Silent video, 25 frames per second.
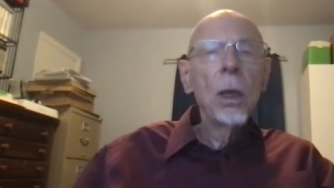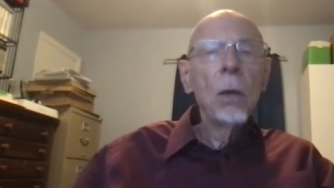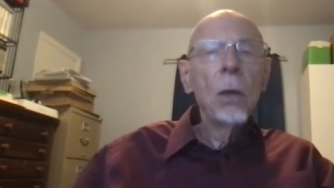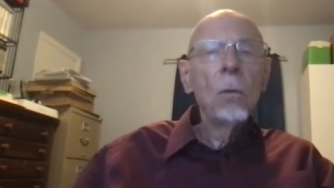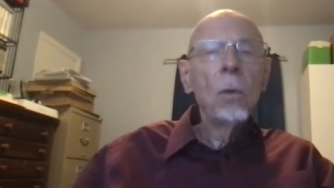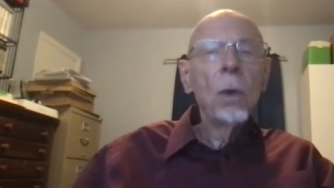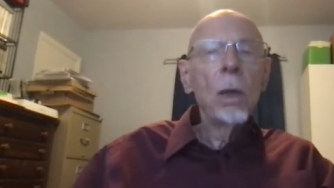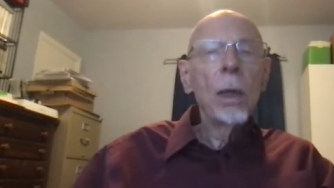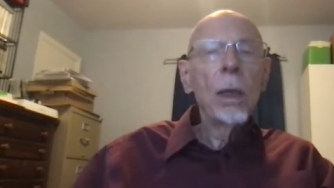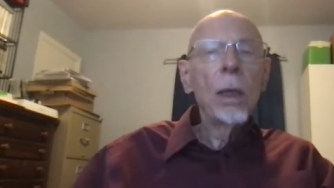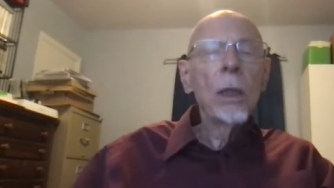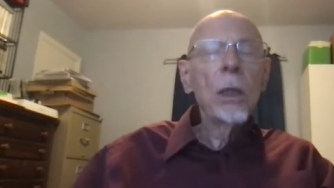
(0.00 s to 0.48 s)

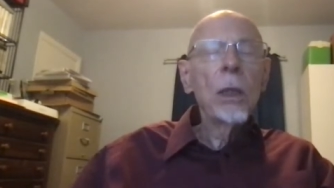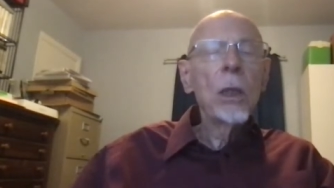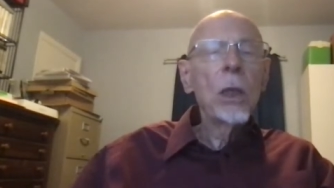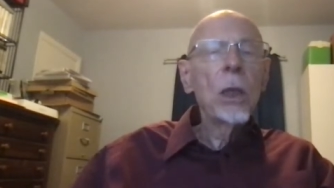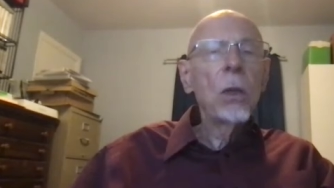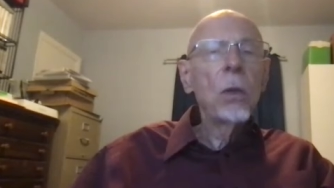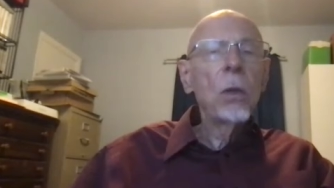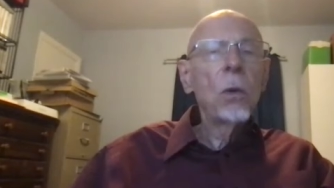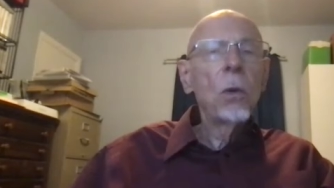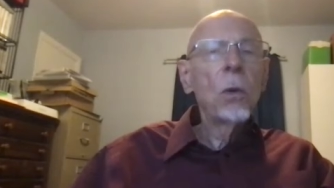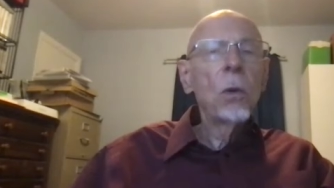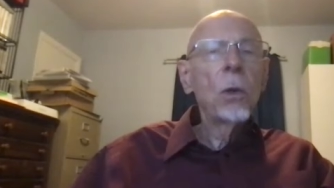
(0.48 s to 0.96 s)
Well, it's
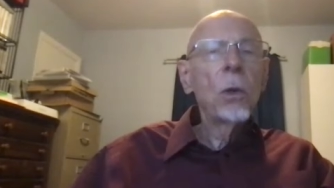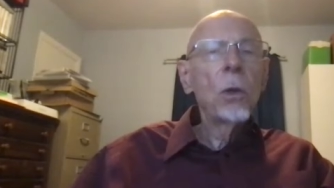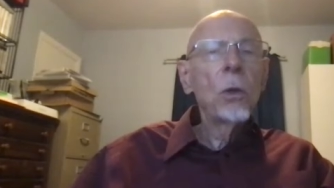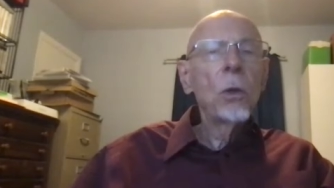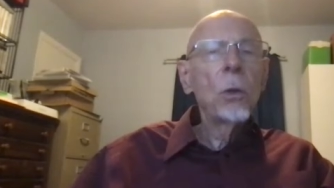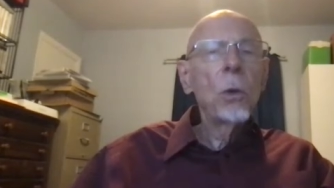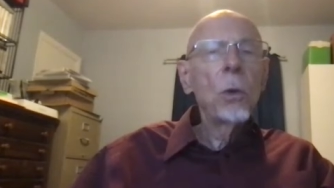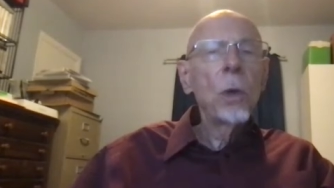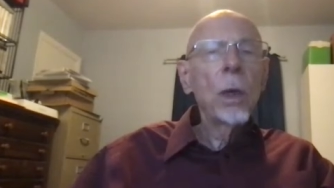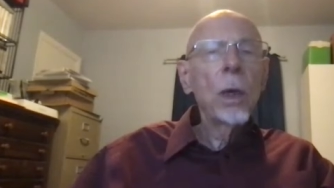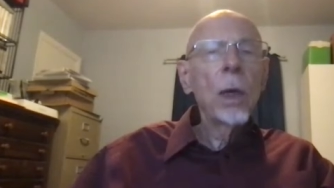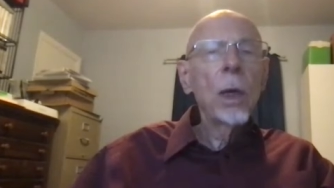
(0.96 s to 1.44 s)
in order
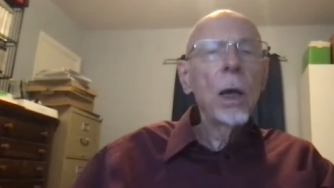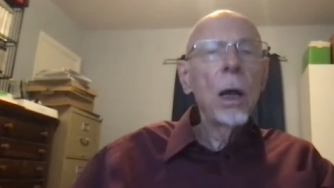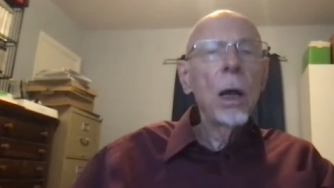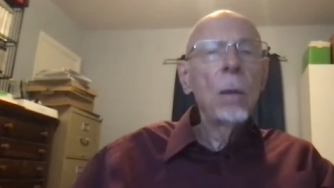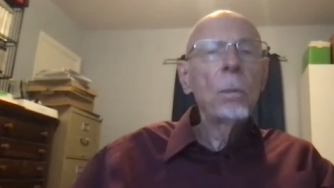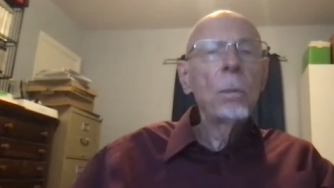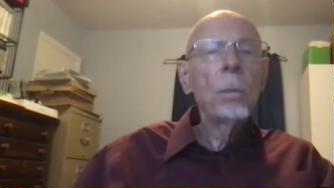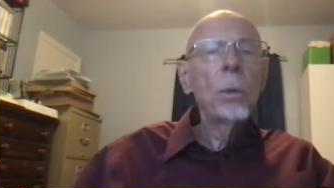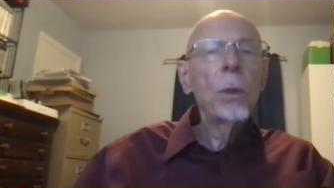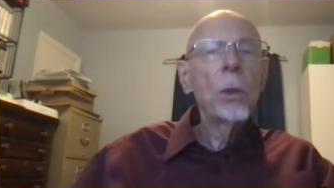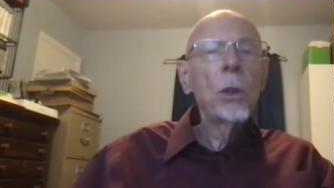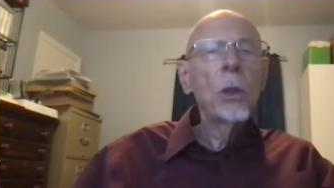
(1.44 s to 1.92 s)
to
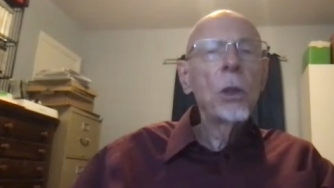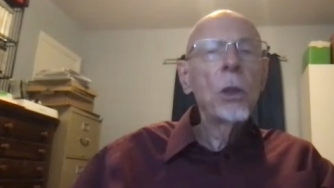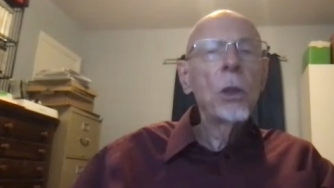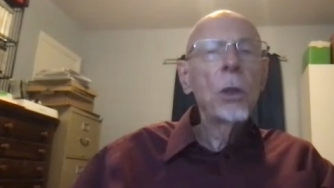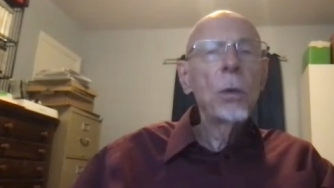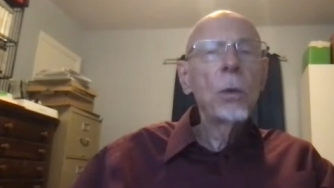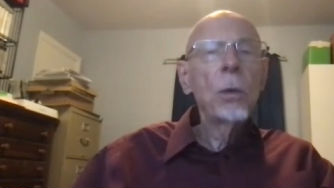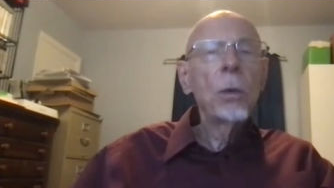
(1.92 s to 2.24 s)
accomplish so